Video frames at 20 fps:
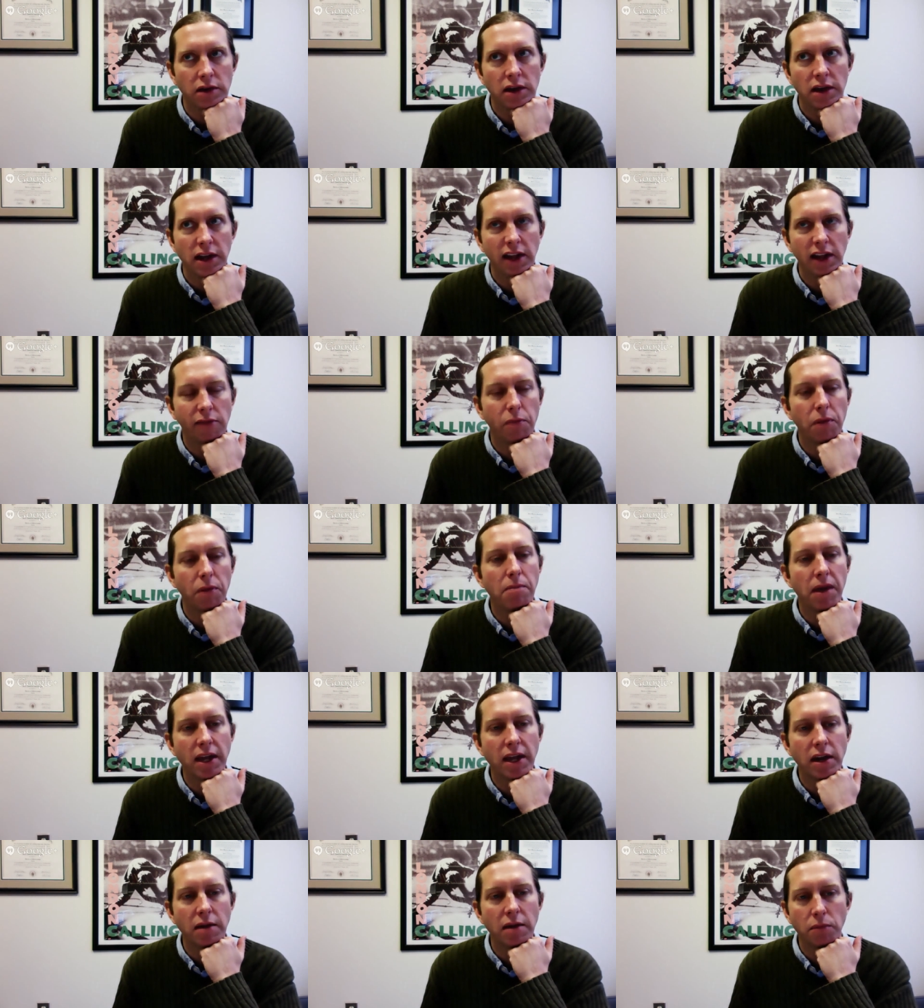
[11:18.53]
it's been
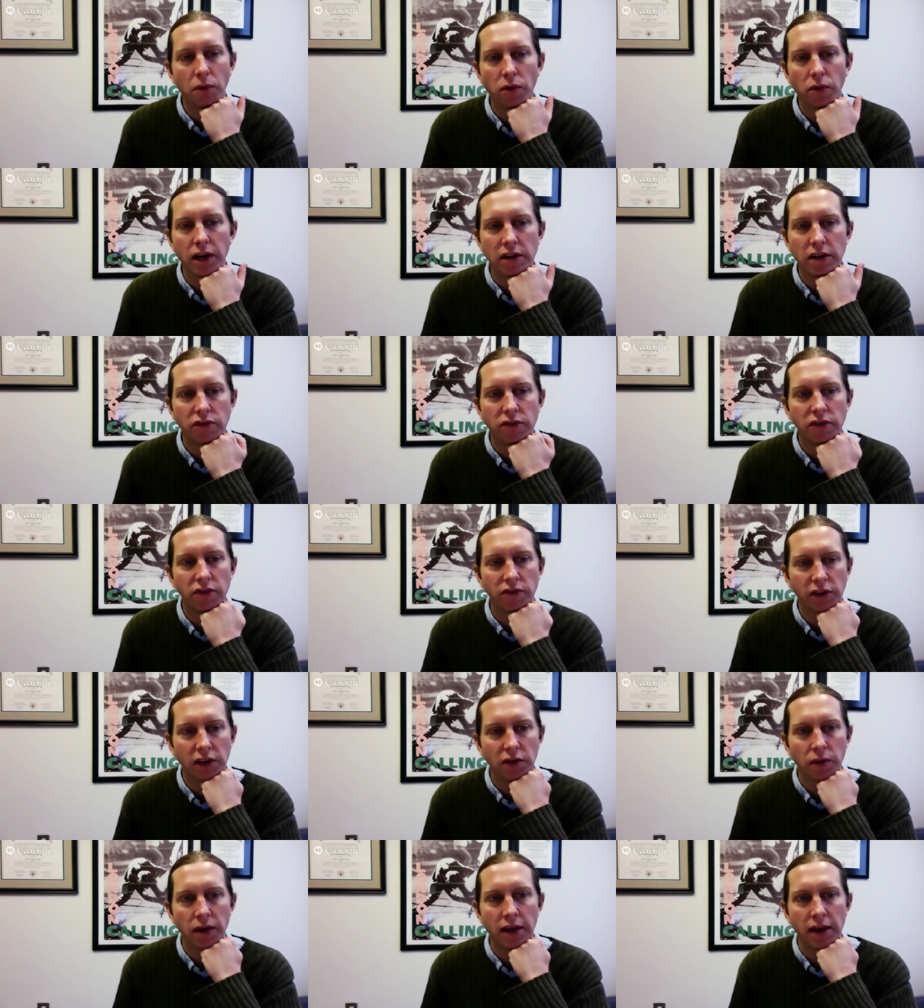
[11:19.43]
made in more
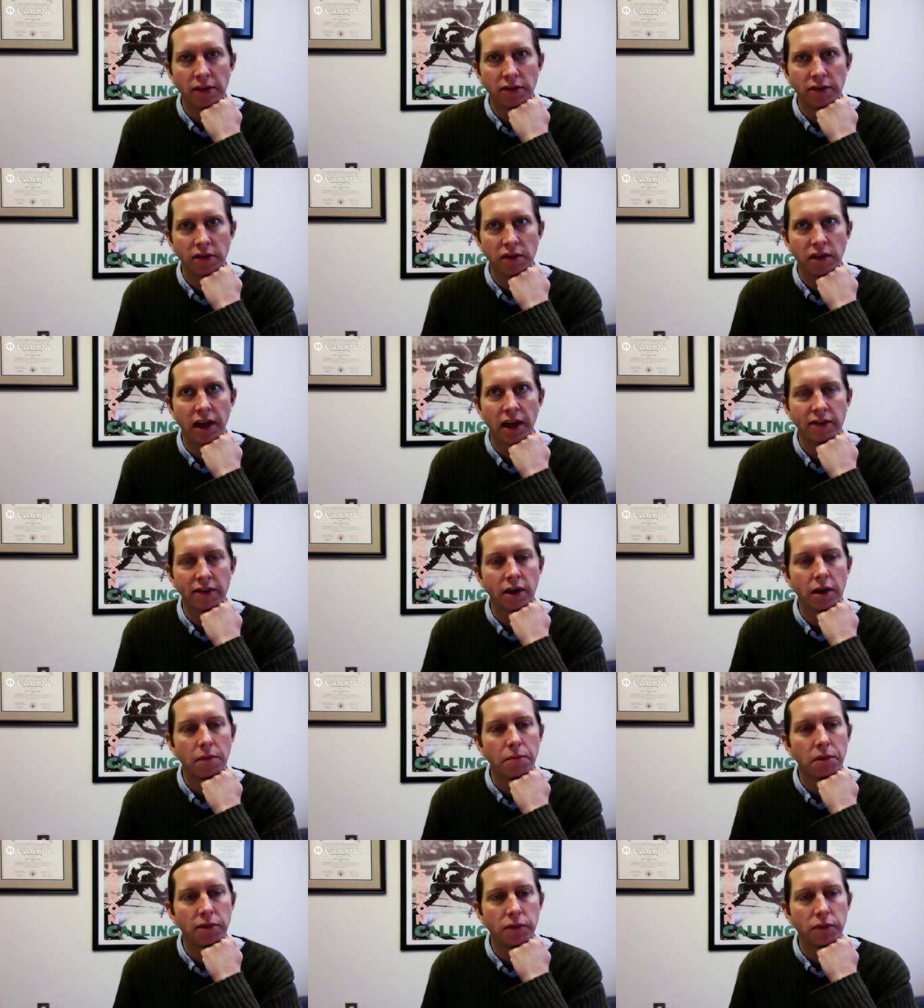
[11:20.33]
interesting ways in the last
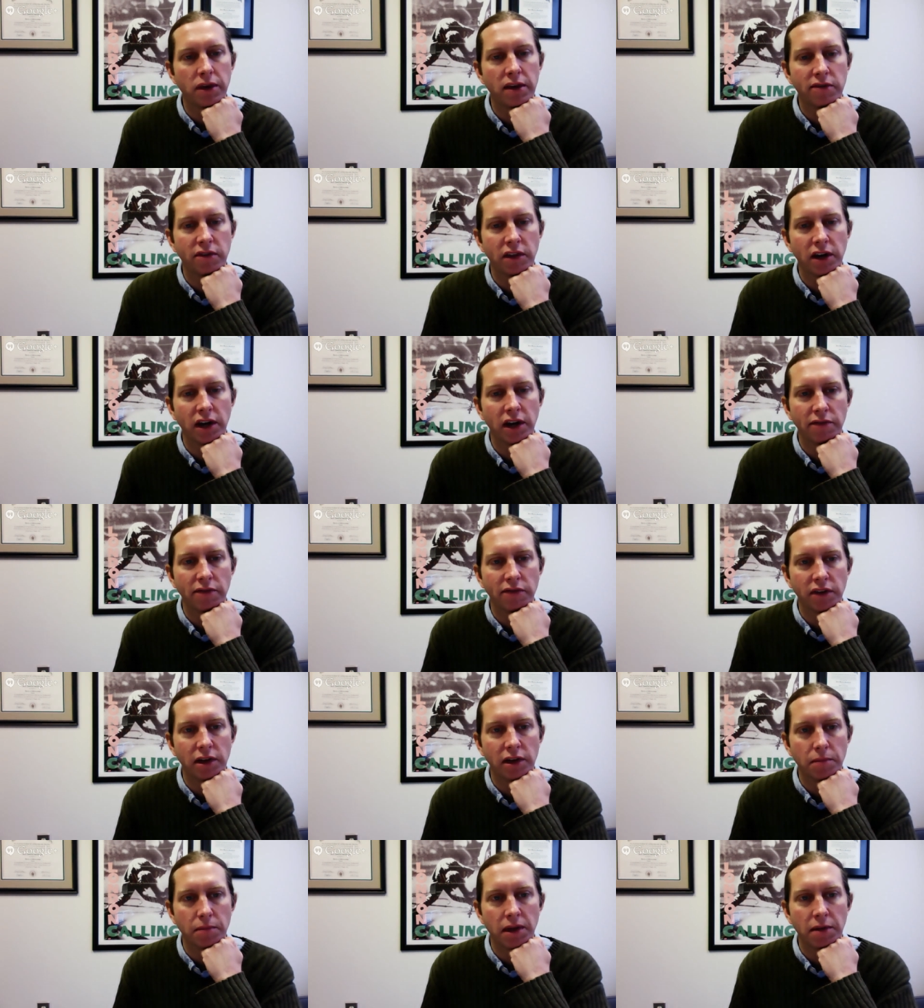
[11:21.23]
couple of weeks than I've
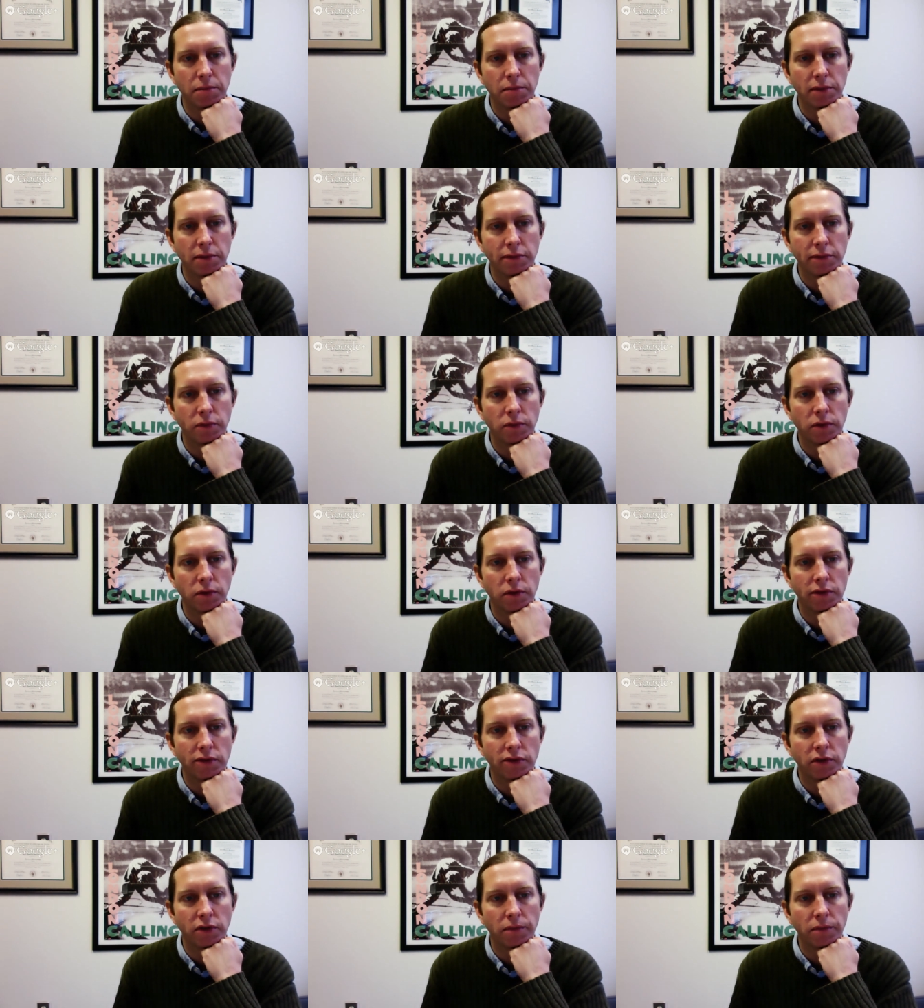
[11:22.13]
seen it made before.
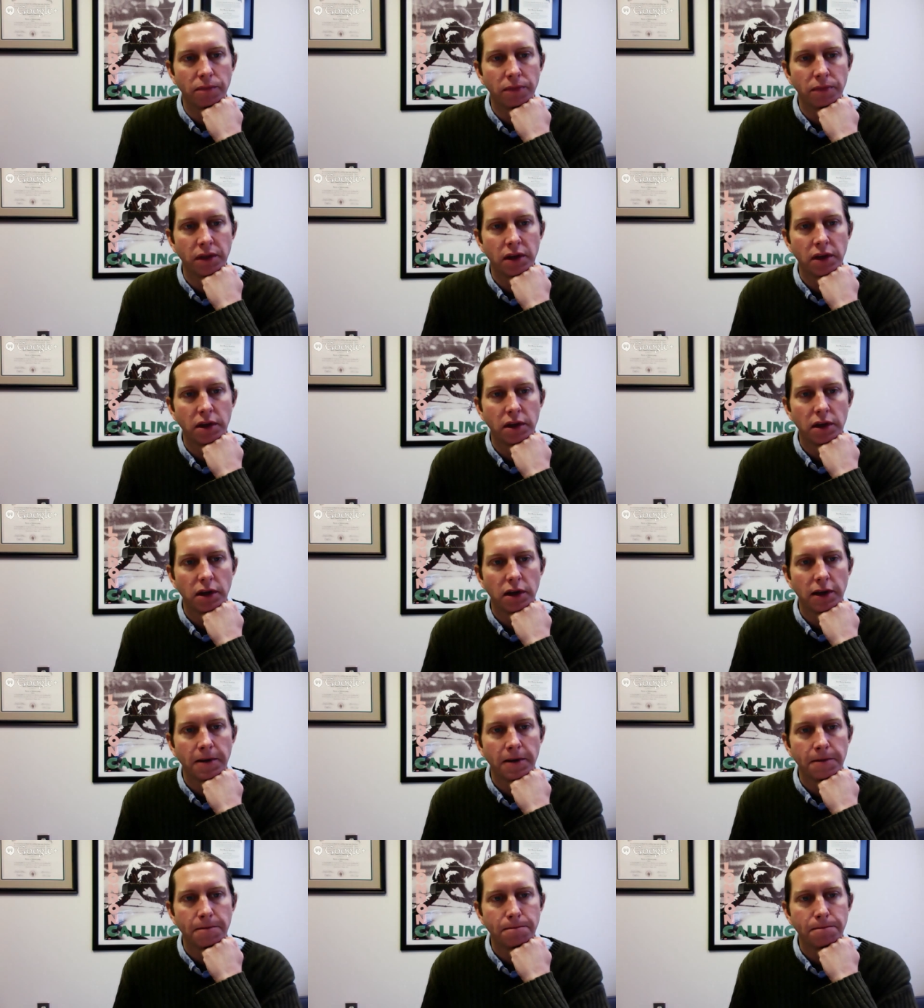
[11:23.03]
So,
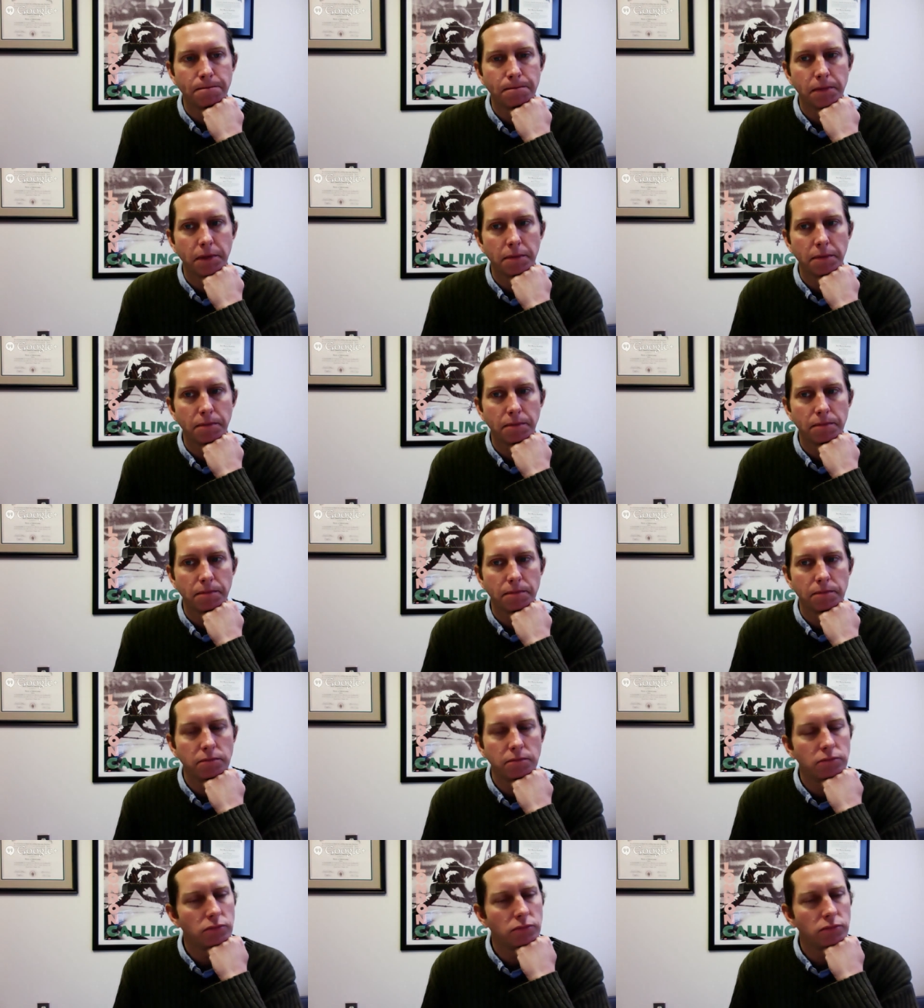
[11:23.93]

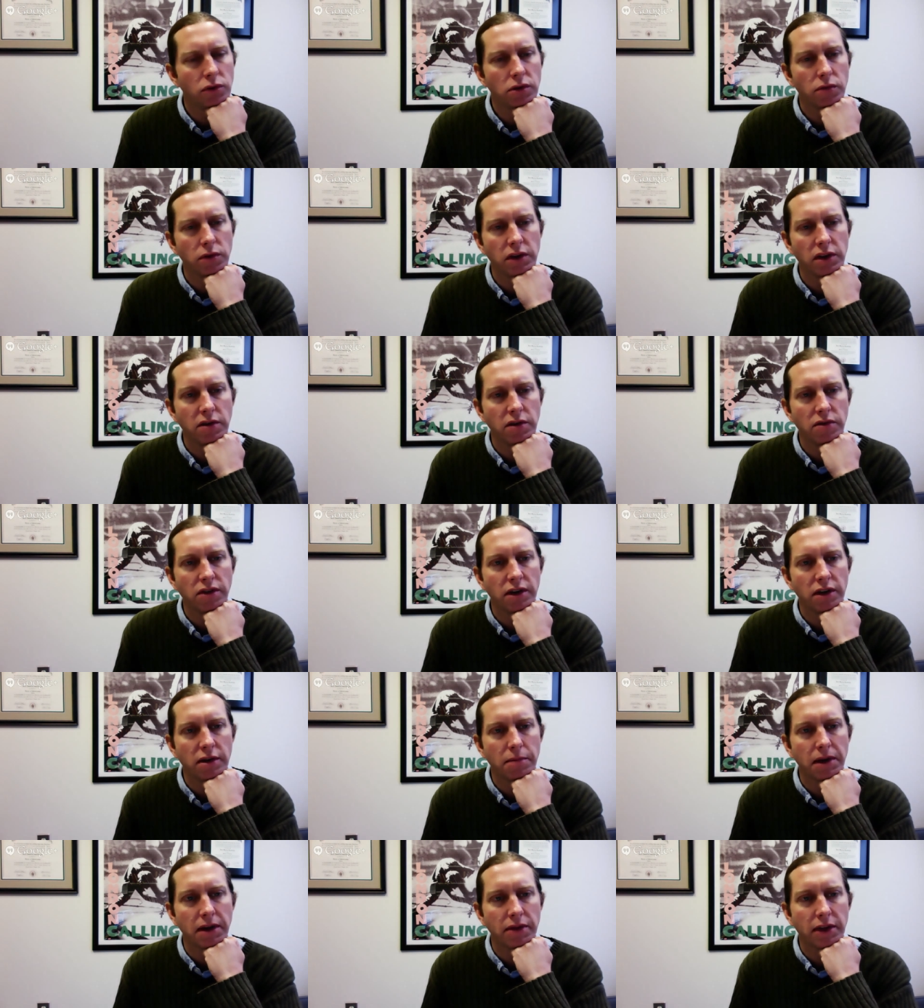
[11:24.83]
what do you think
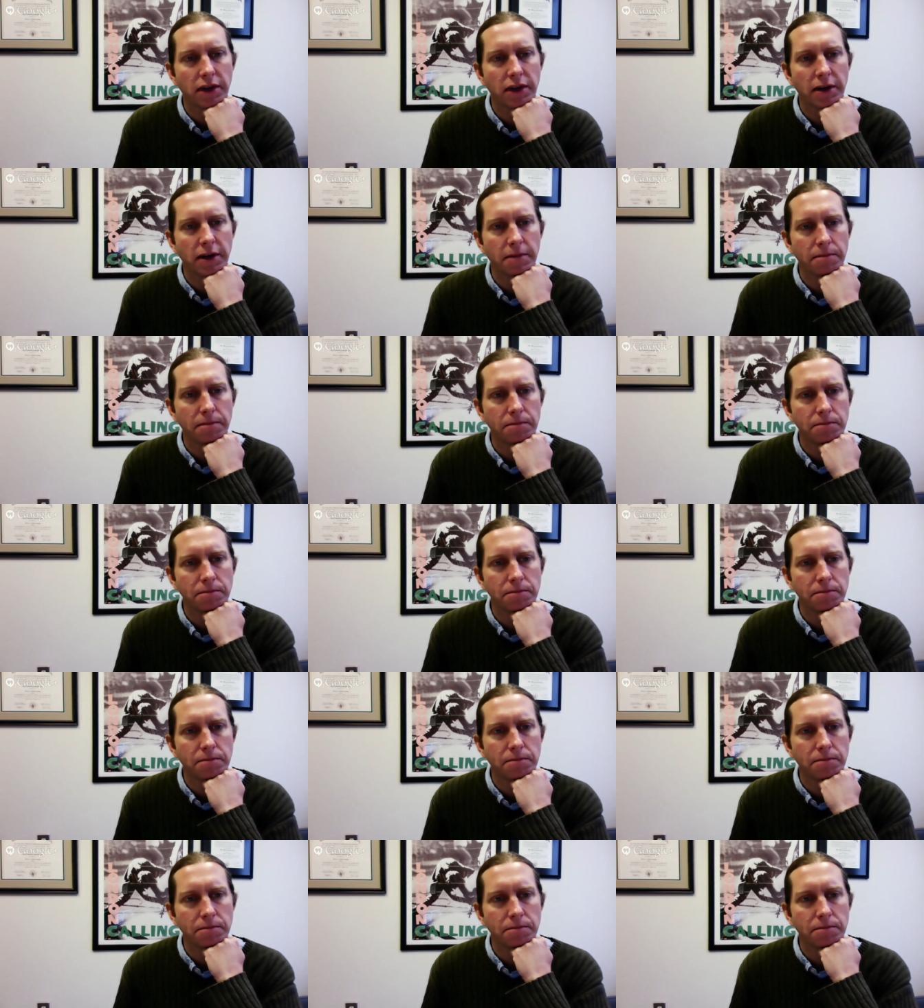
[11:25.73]
about that?